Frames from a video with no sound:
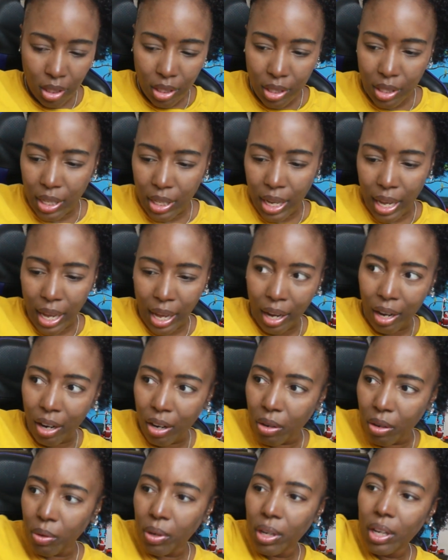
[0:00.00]

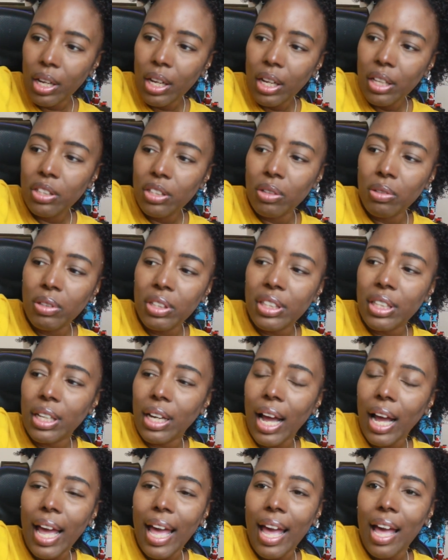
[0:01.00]
Now, the only
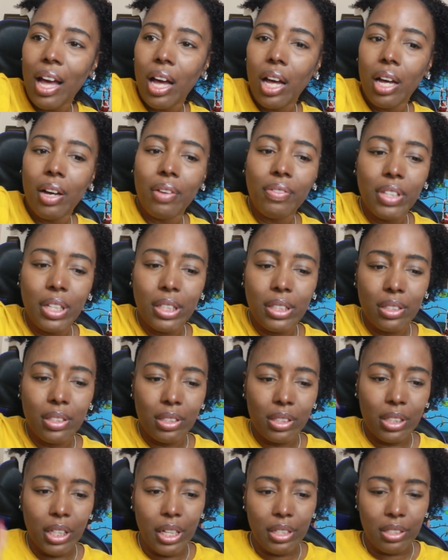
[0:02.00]
thing I have
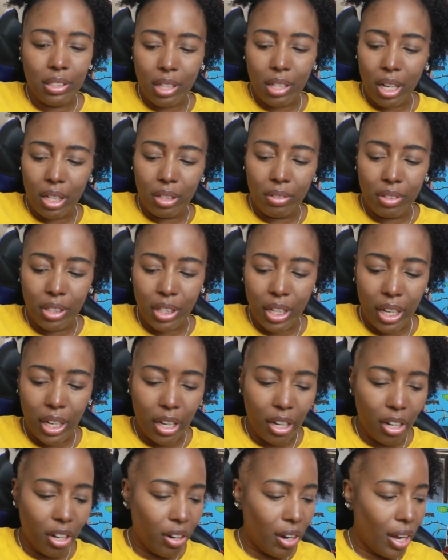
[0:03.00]
that's Kiss Color and
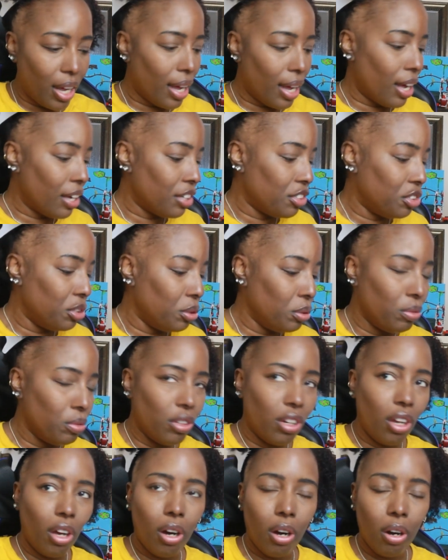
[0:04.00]
Care, as you
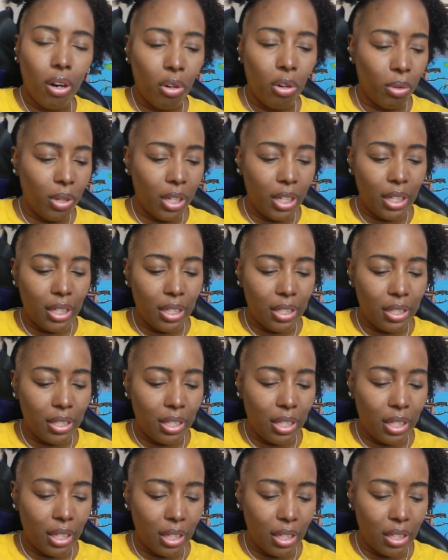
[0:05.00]
know,
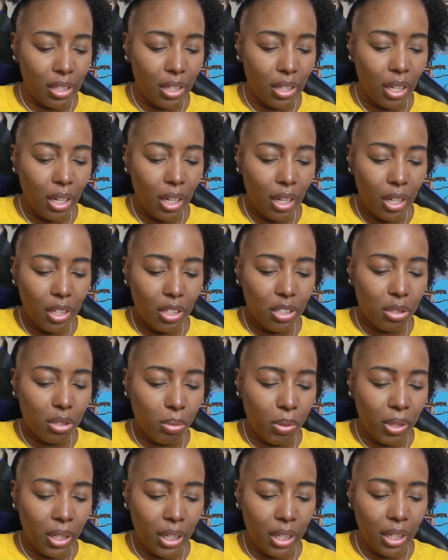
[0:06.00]
is the
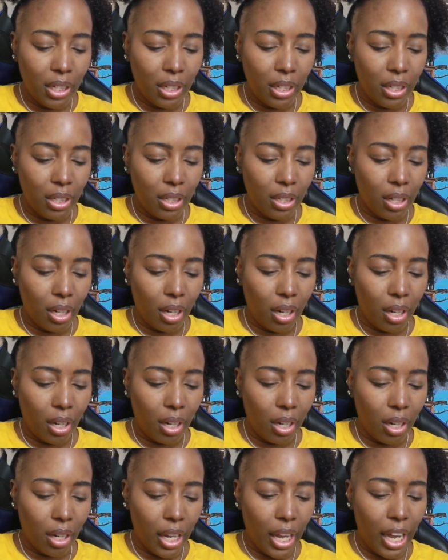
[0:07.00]
Sweetie
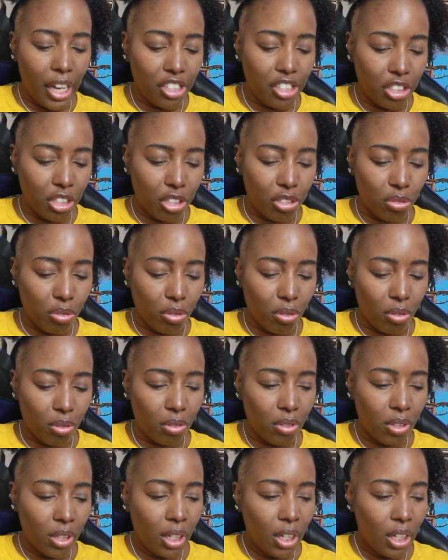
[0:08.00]
Edge Control.
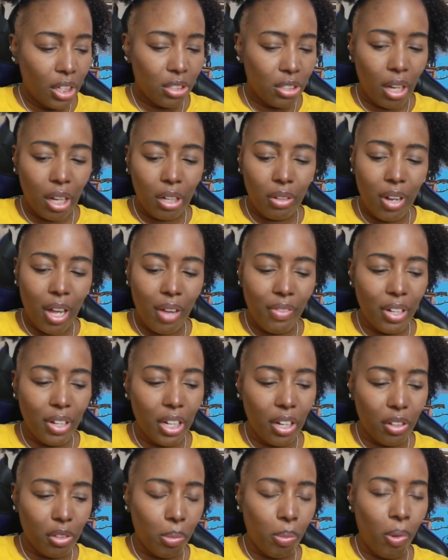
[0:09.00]
So I don't have
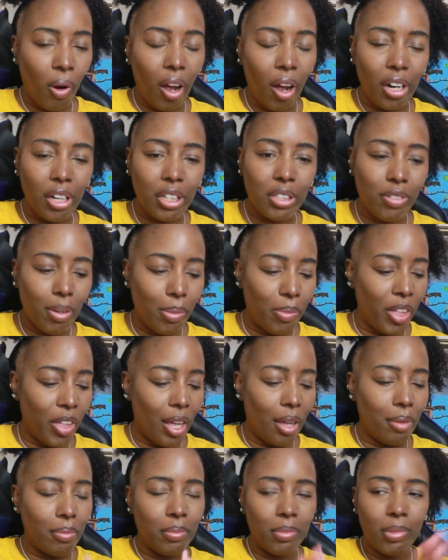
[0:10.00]
any other products from
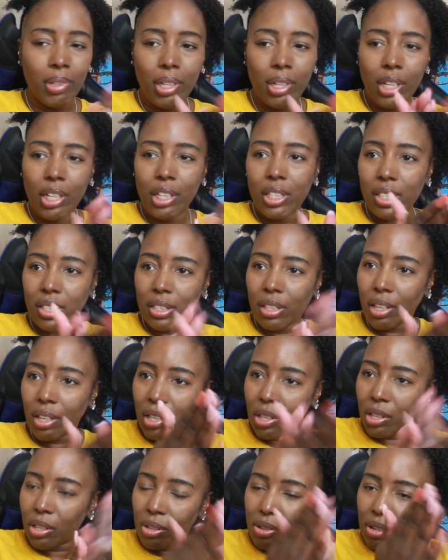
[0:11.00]
them,
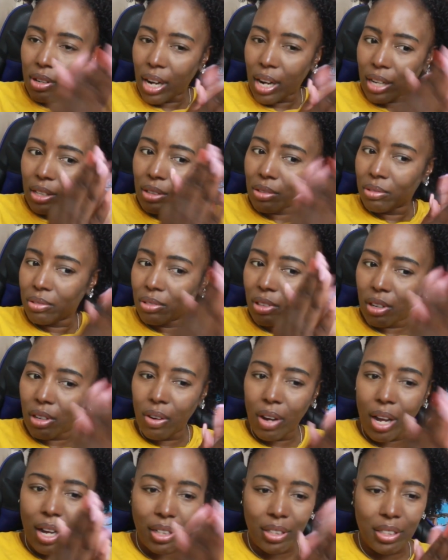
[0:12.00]
so I don't know
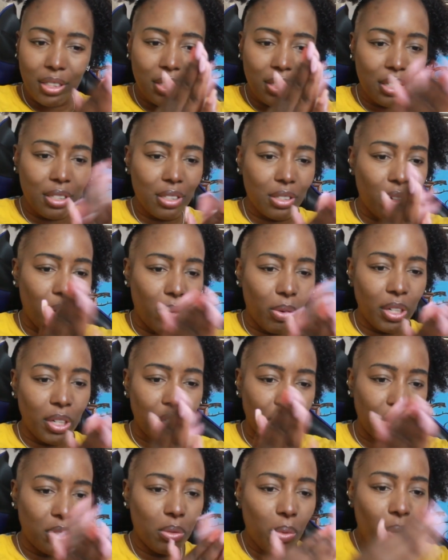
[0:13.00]
how this is
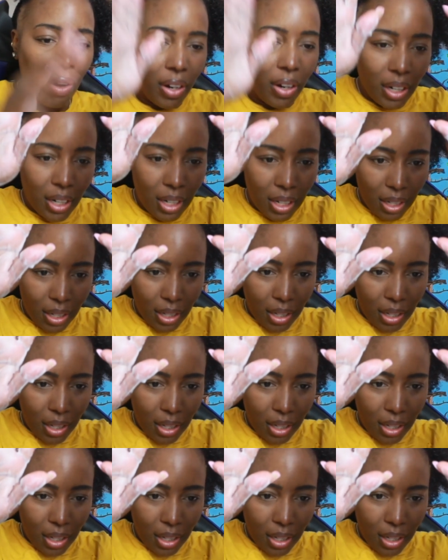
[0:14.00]
going to work.